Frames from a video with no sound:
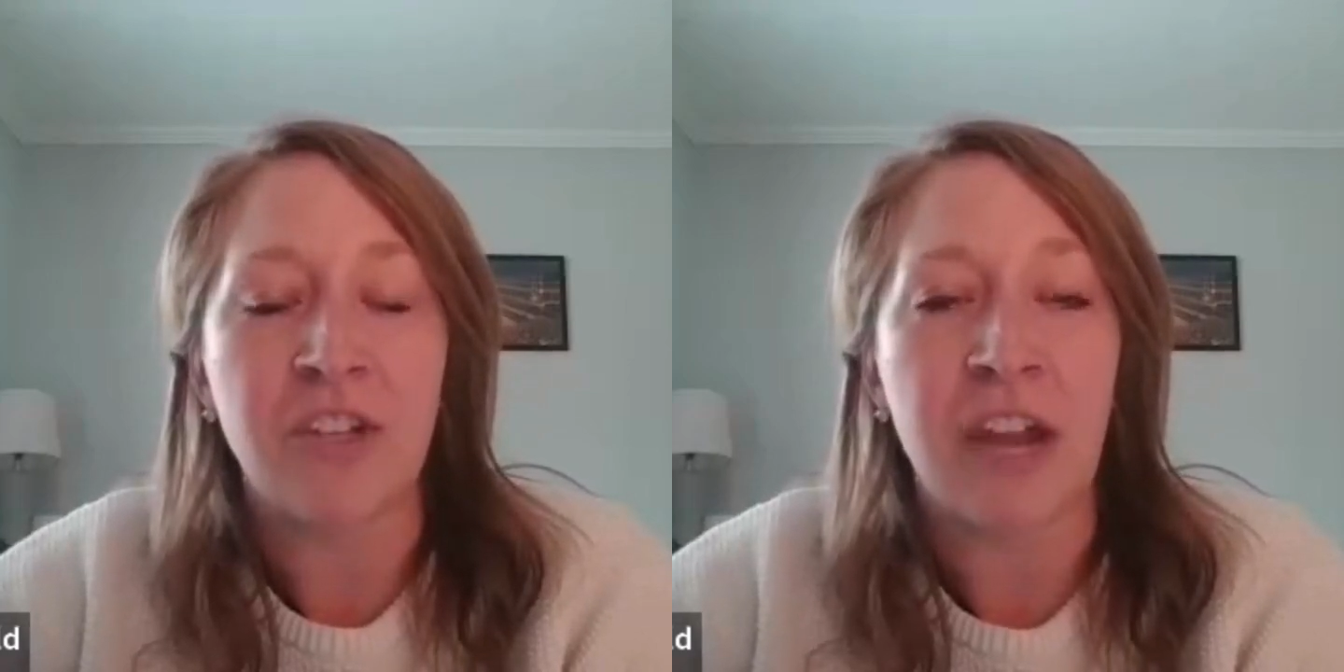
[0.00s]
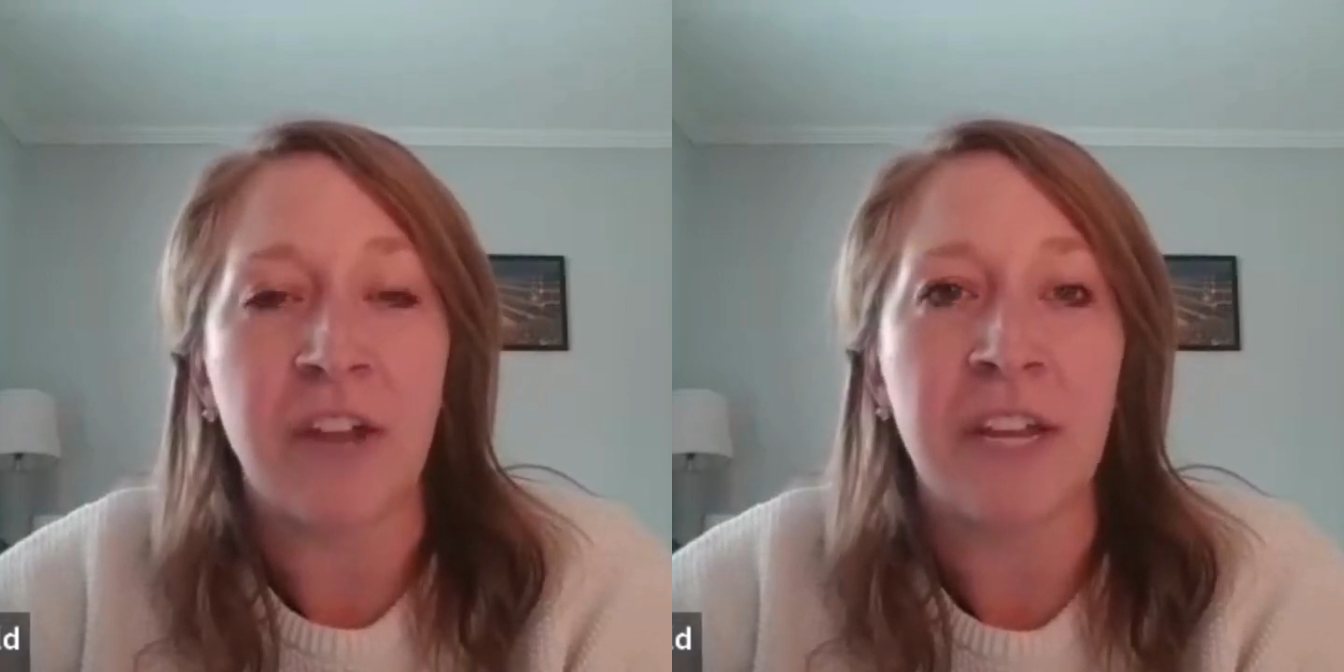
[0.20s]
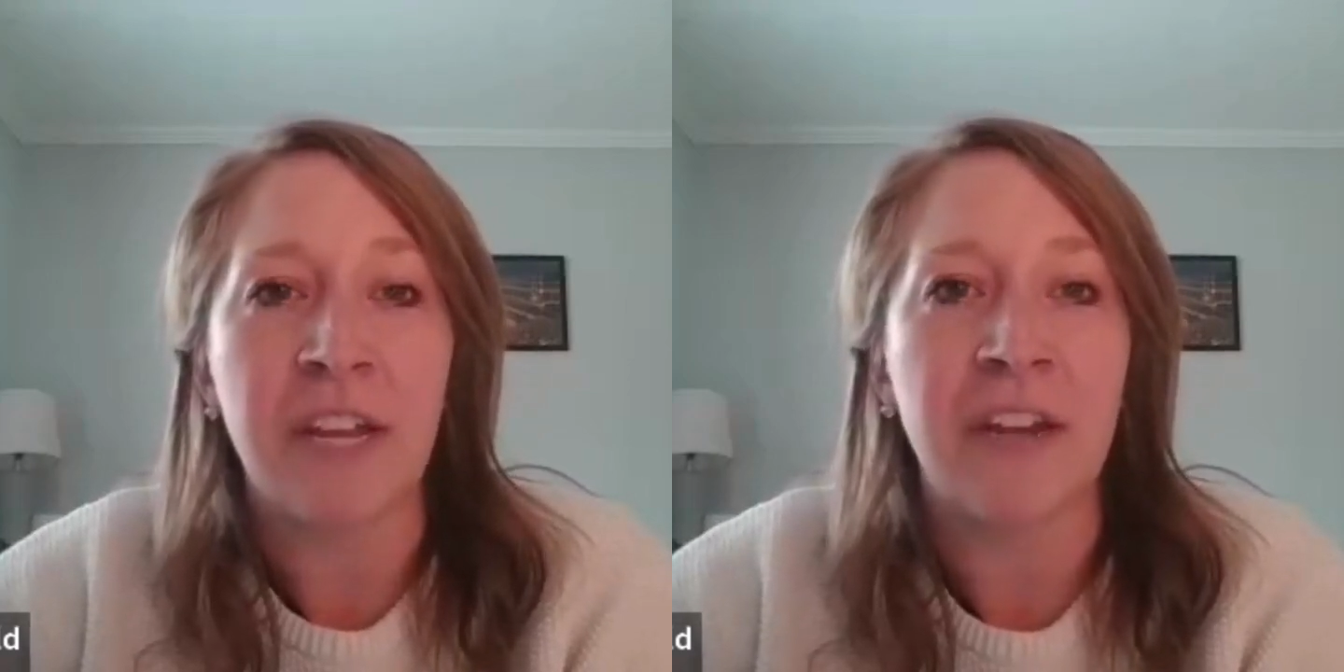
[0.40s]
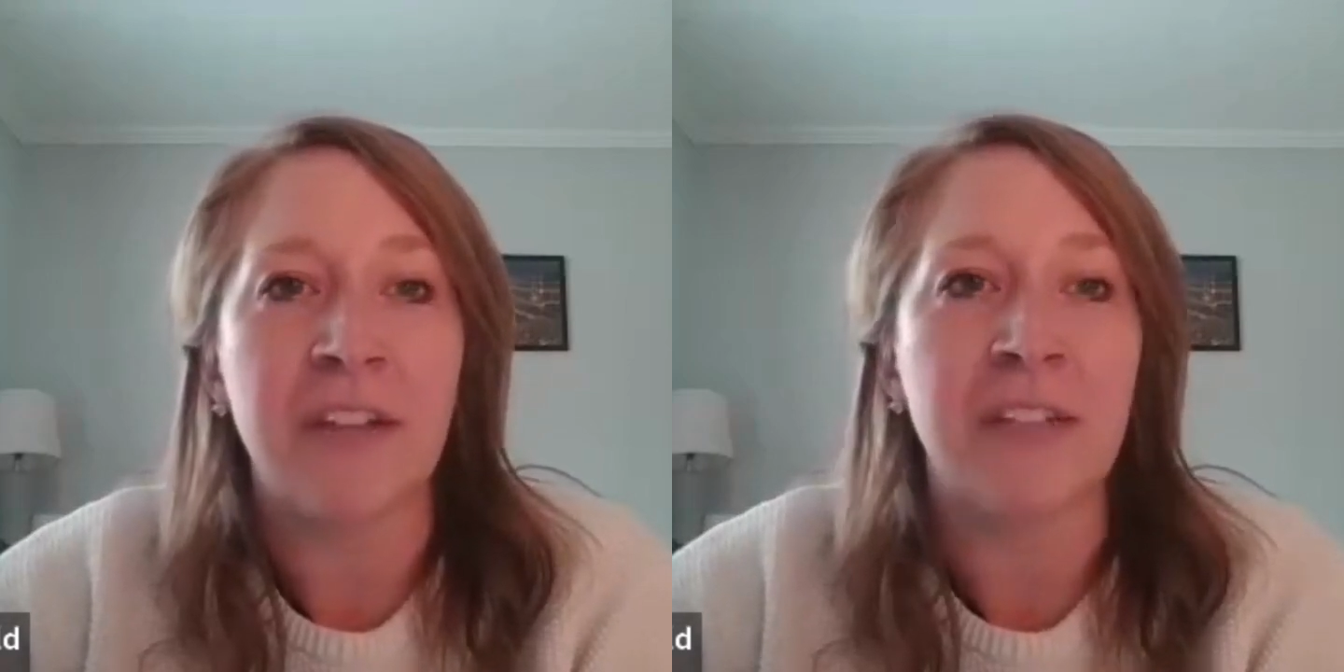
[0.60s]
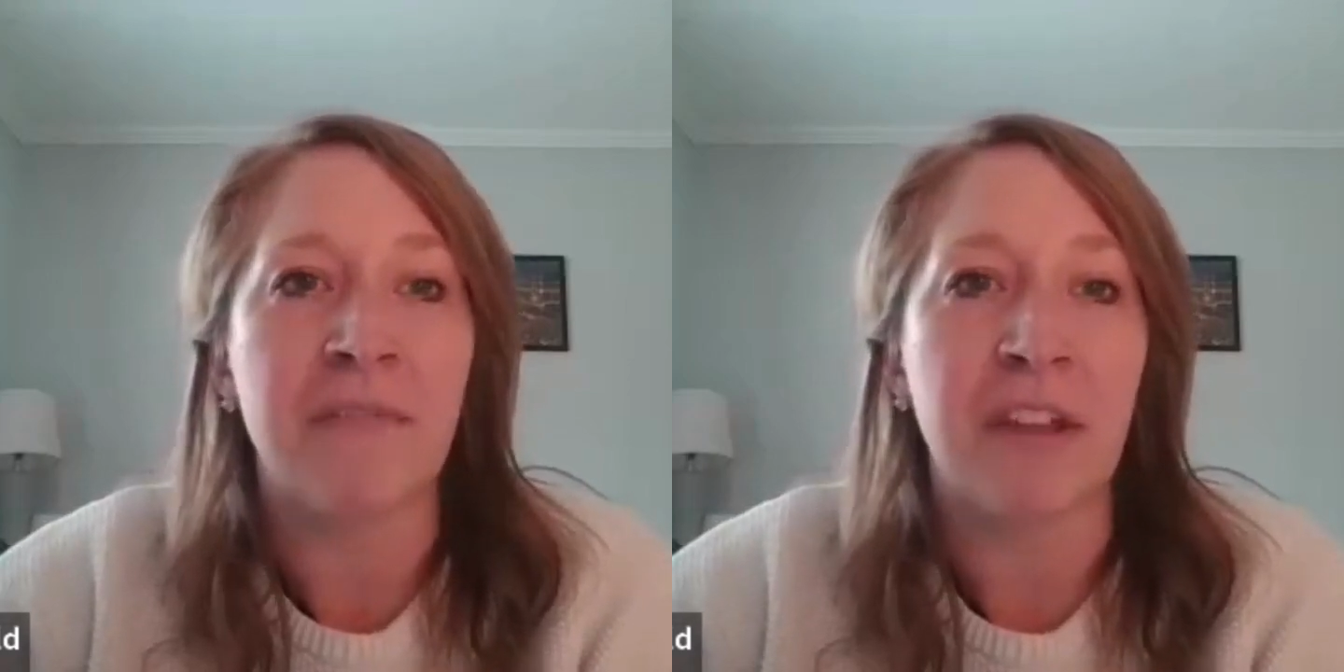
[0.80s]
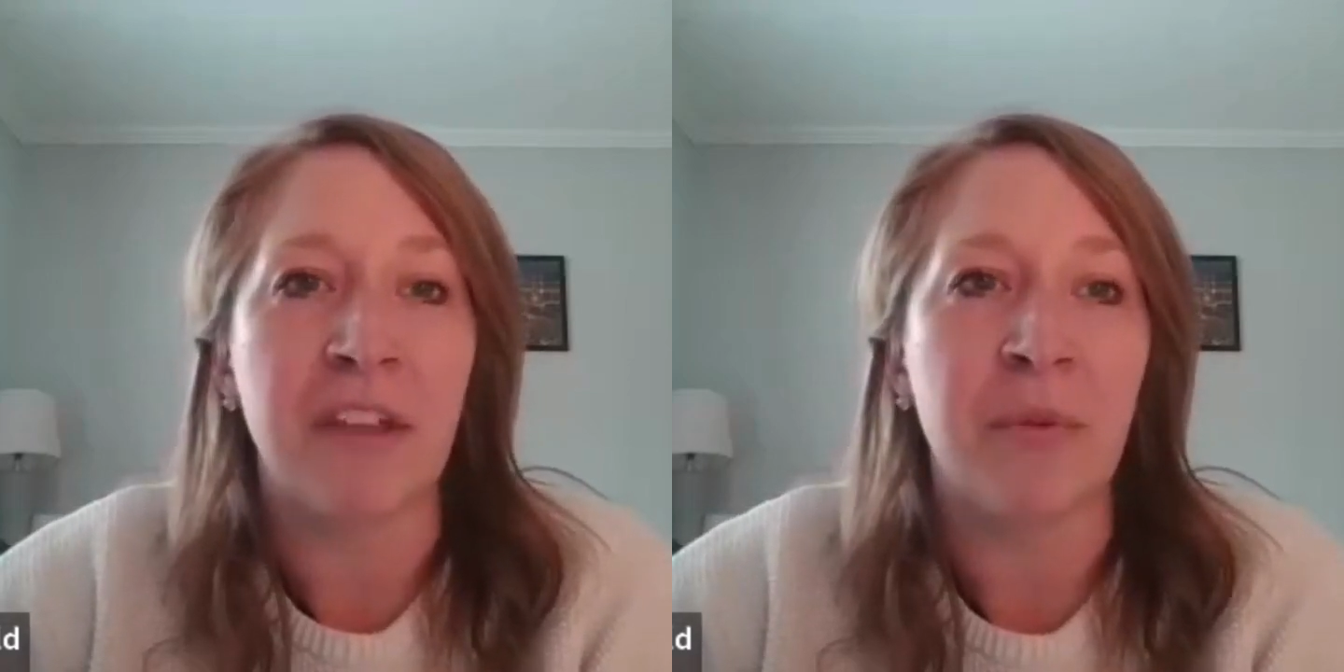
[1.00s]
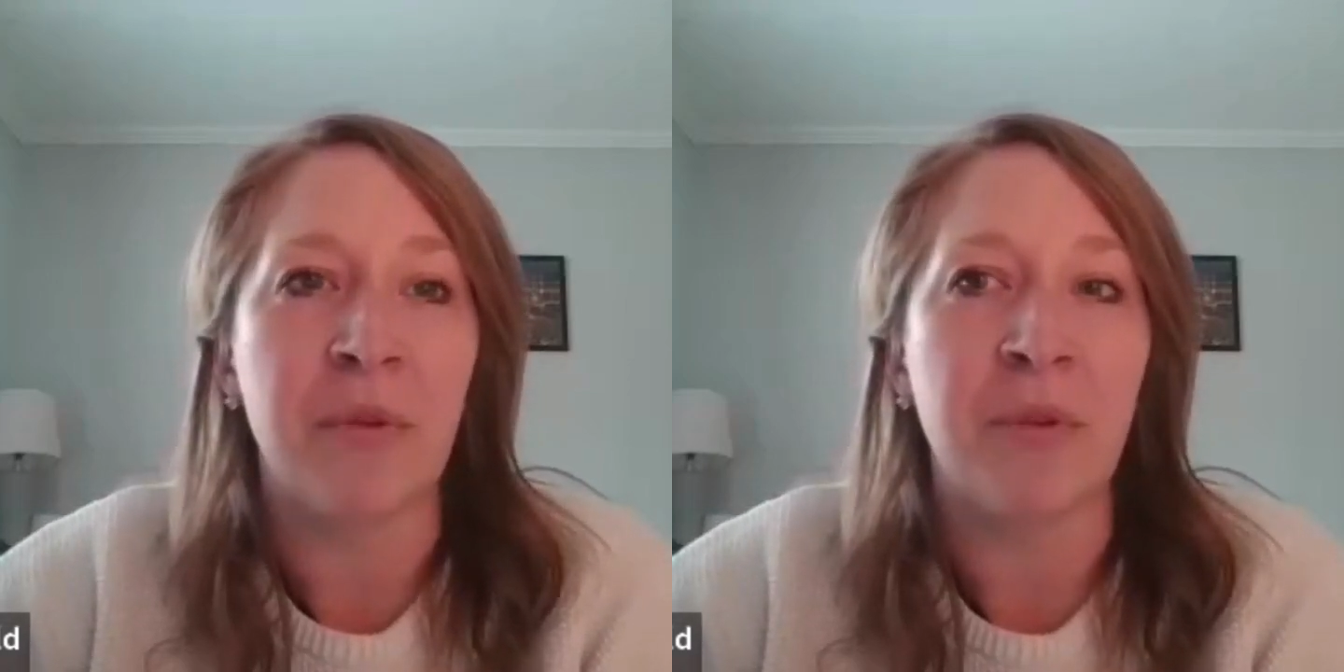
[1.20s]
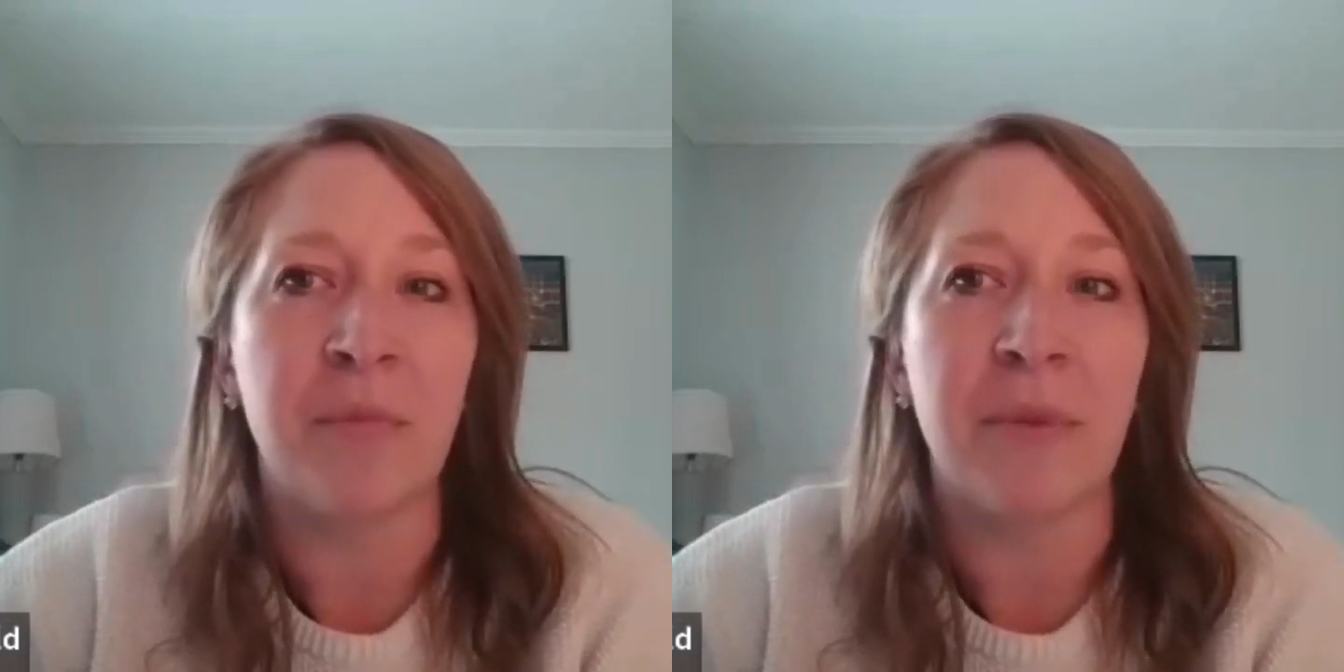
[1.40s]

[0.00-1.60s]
childcare is available